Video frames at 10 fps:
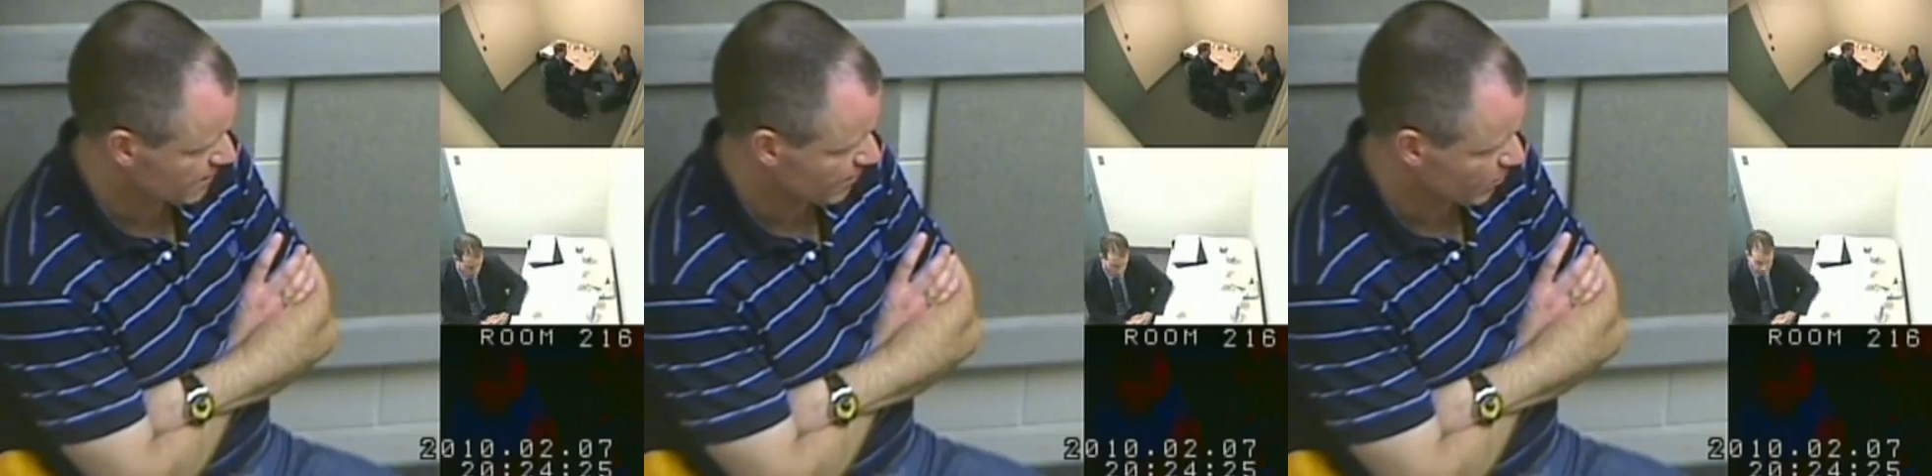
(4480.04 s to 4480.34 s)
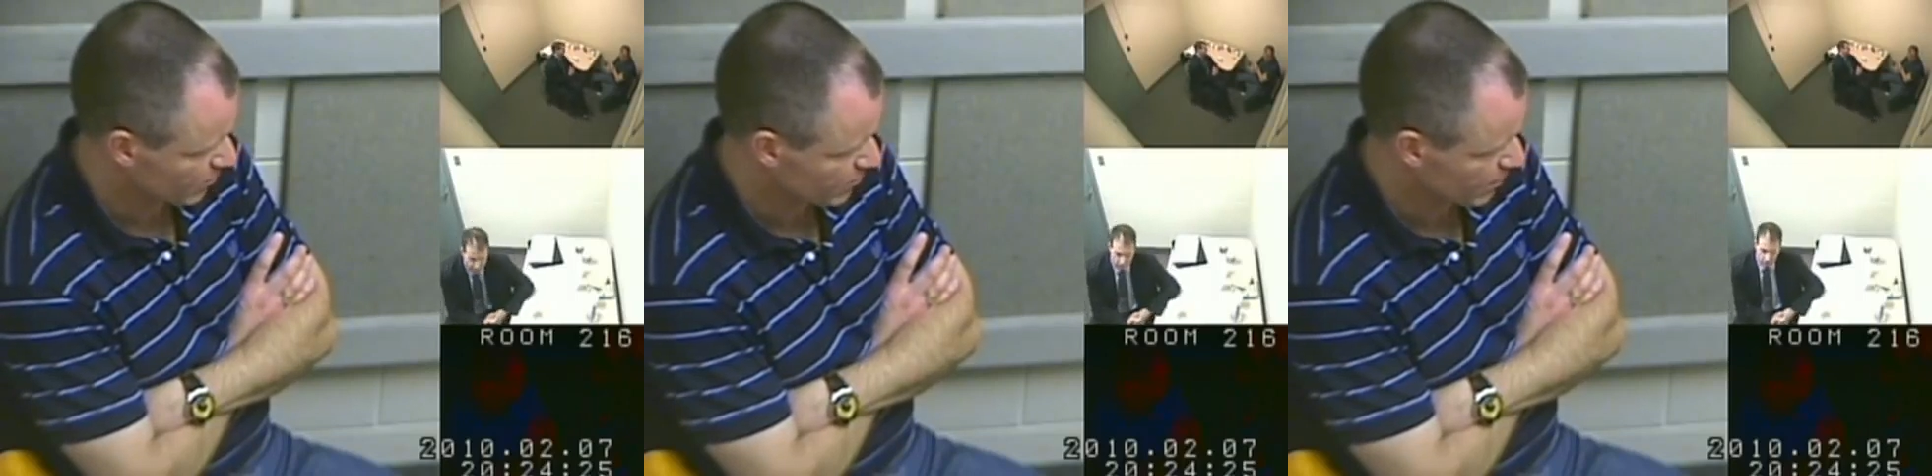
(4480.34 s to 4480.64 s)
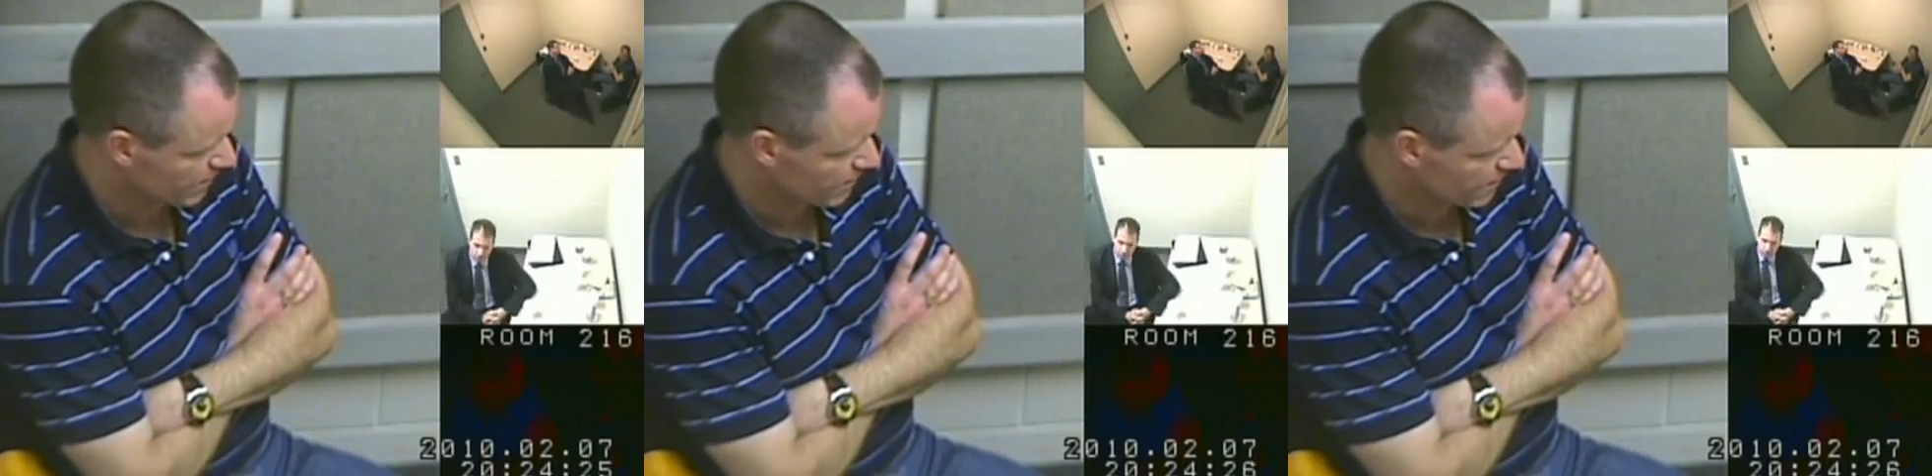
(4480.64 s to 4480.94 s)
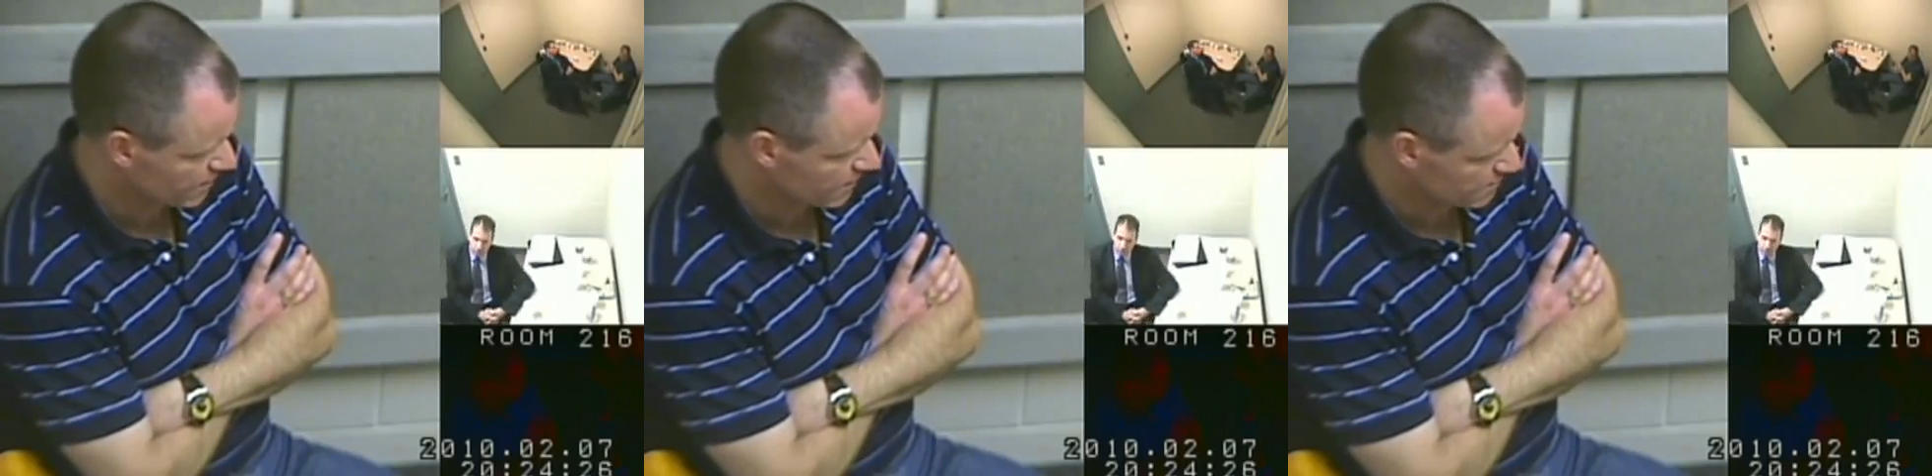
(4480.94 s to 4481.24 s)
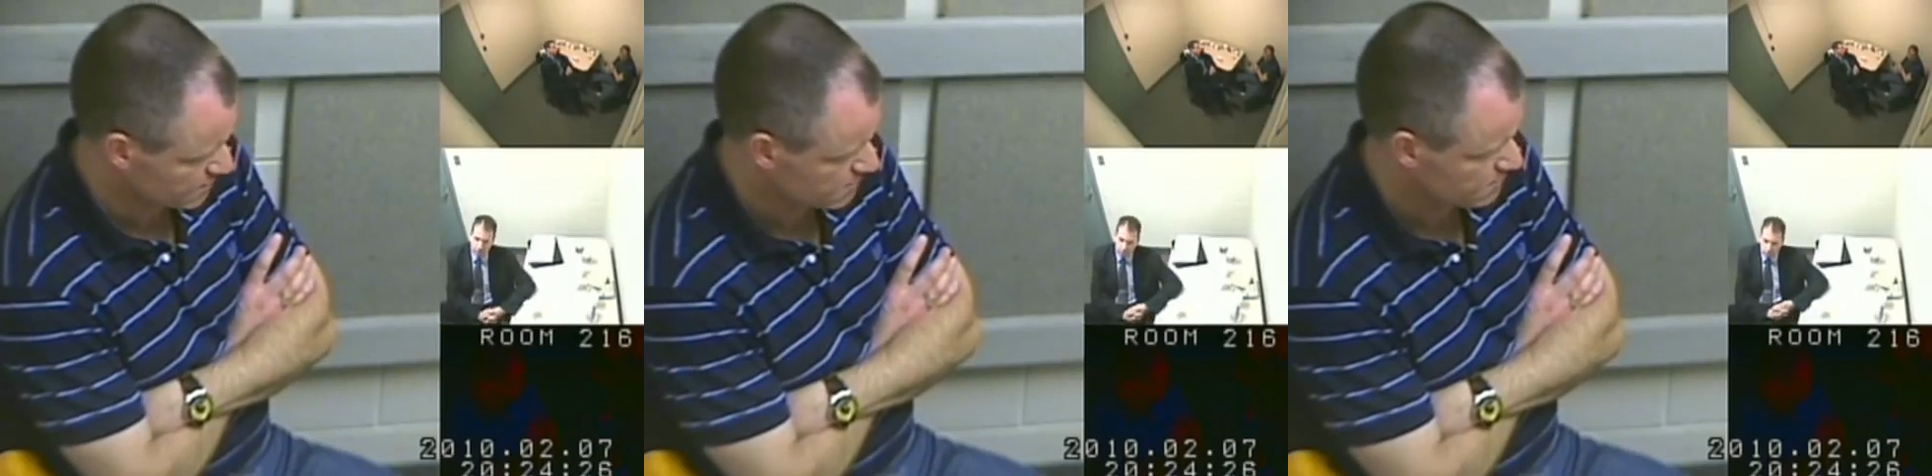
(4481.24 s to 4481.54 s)
remember what brand the little,
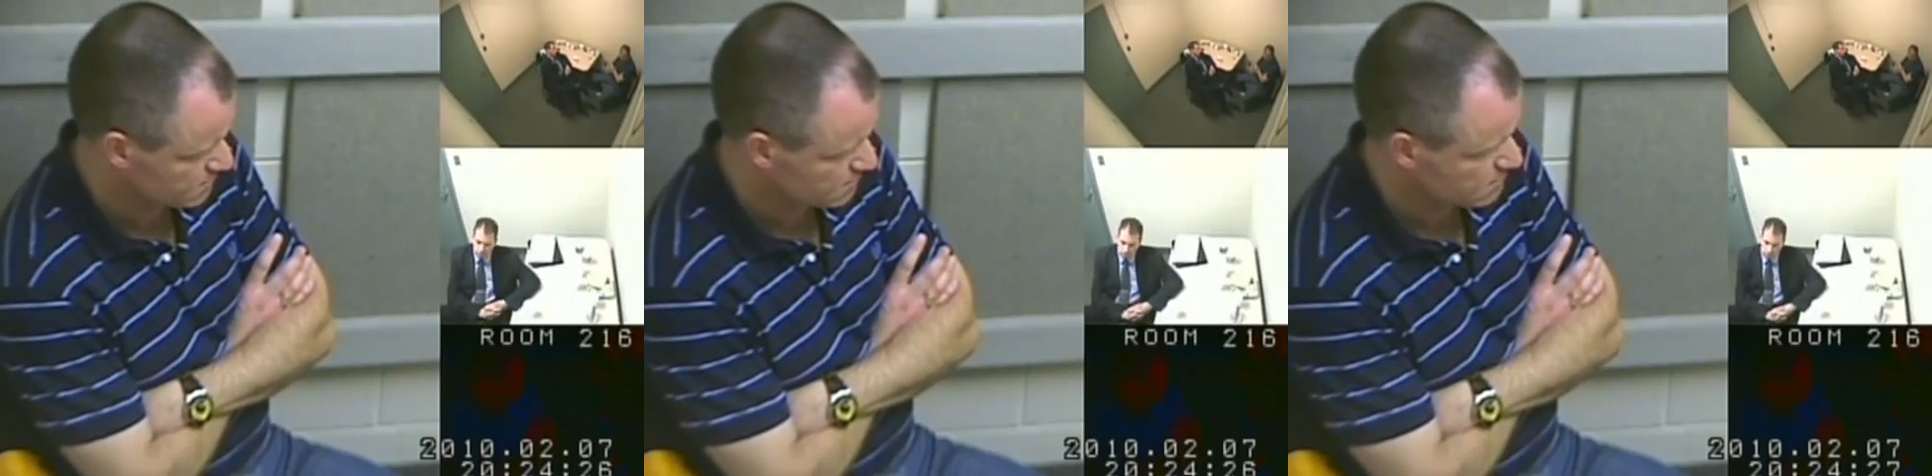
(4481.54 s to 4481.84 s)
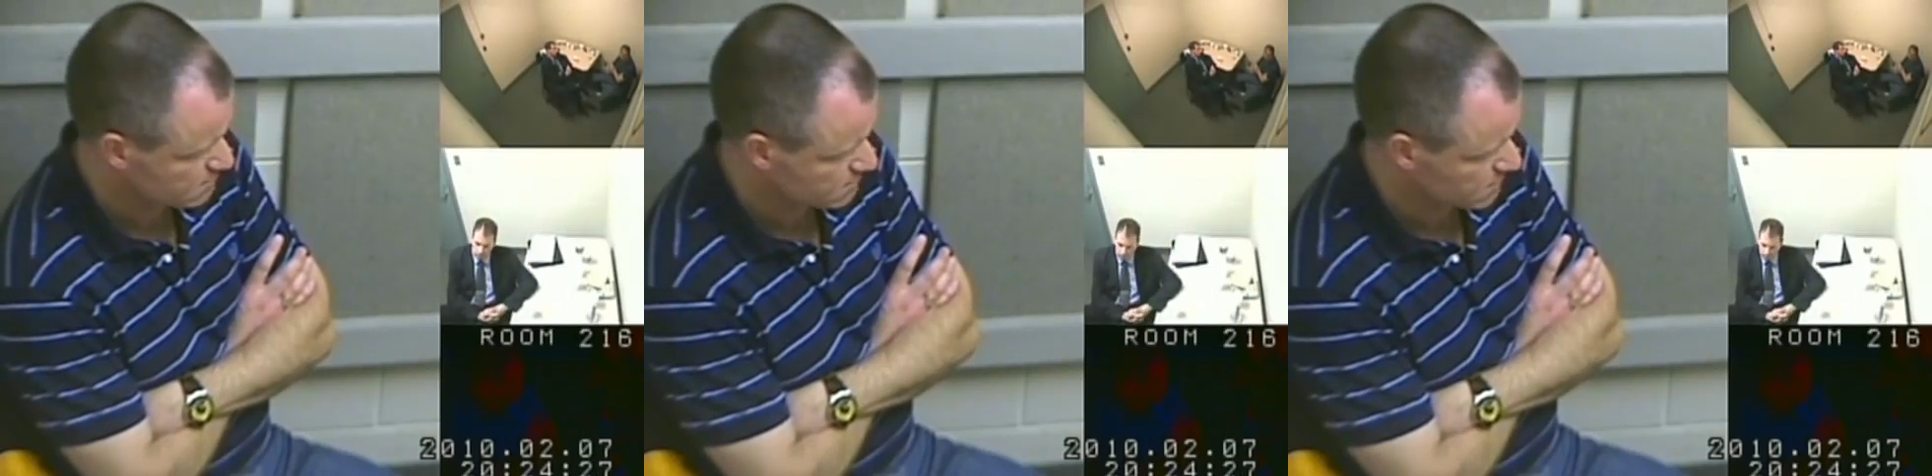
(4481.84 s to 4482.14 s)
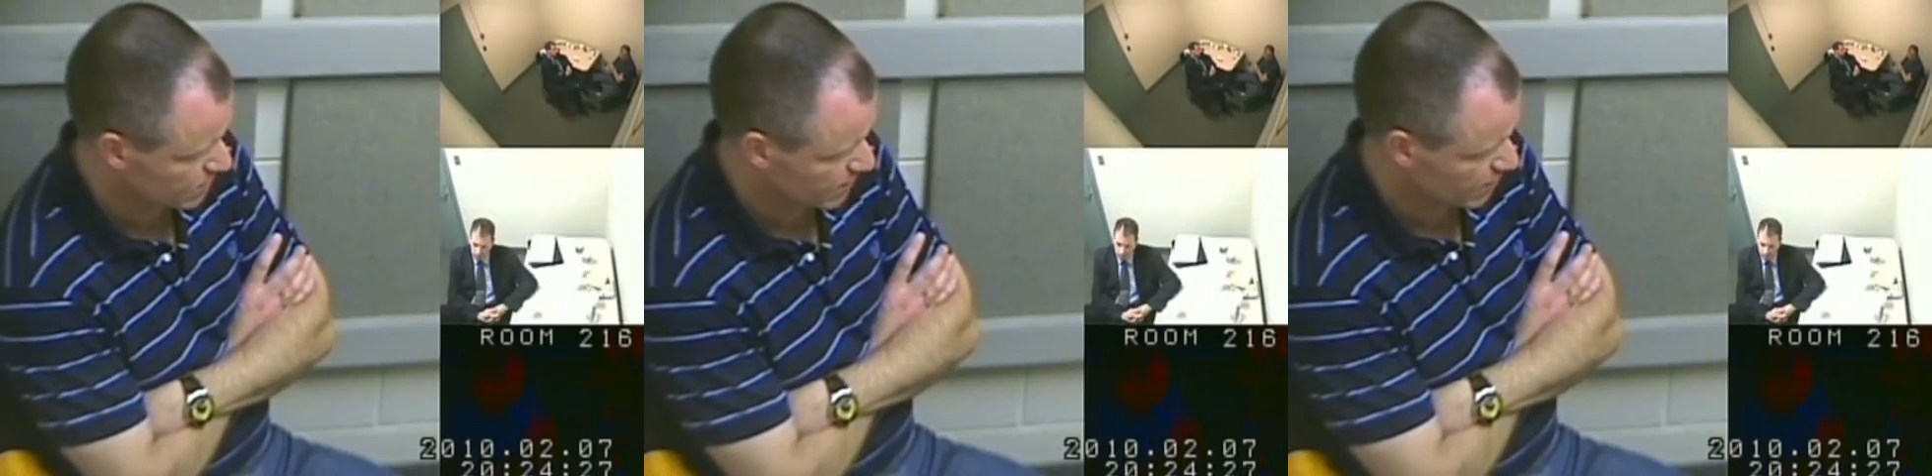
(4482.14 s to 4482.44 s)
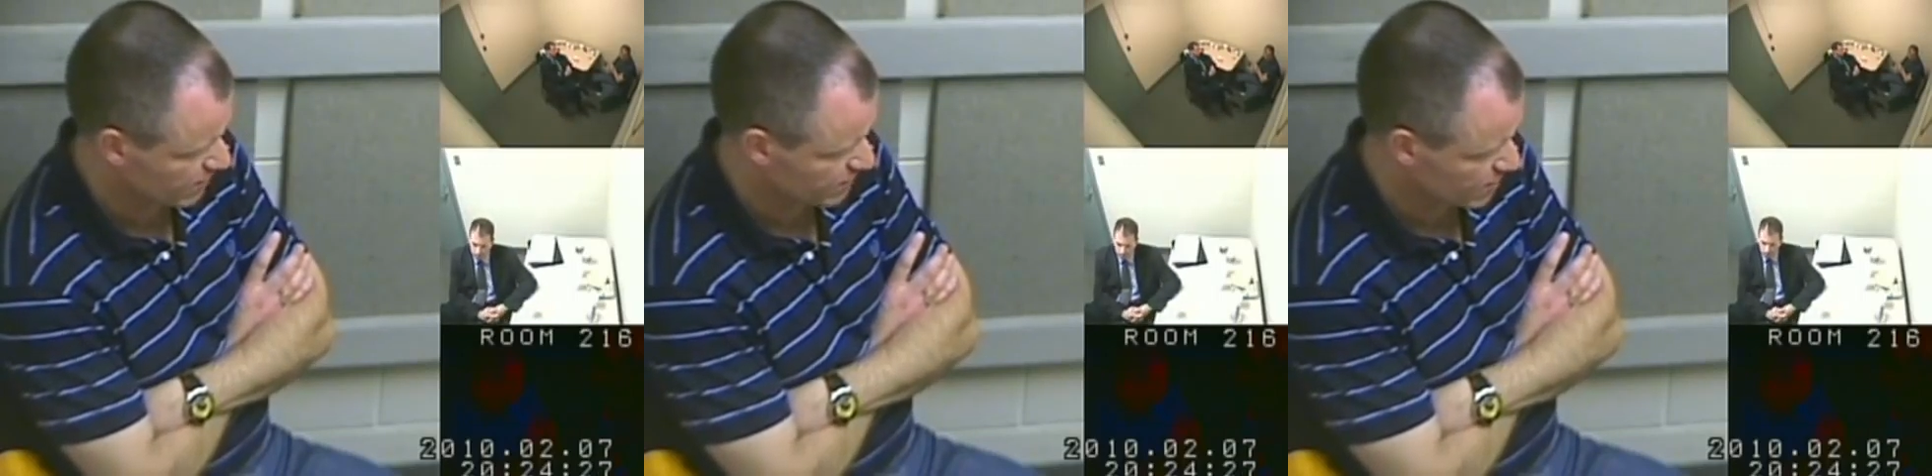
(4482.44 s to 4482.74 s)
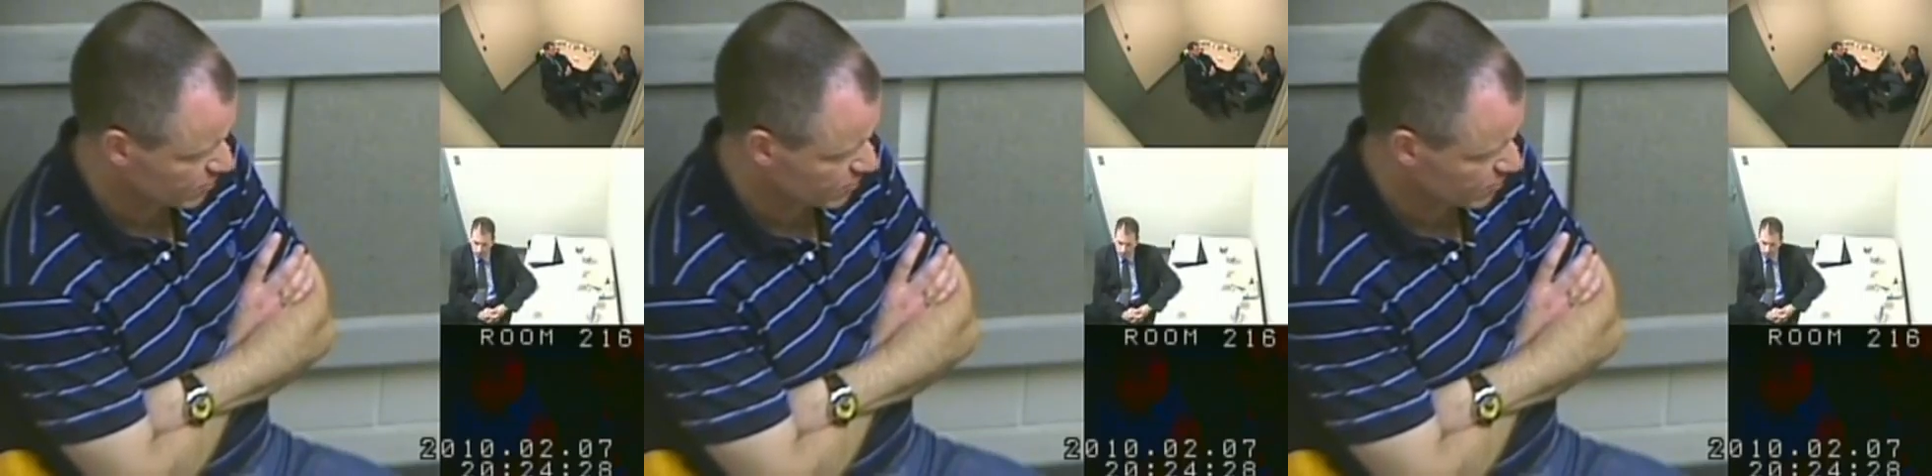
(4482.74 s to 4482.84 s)
aircraft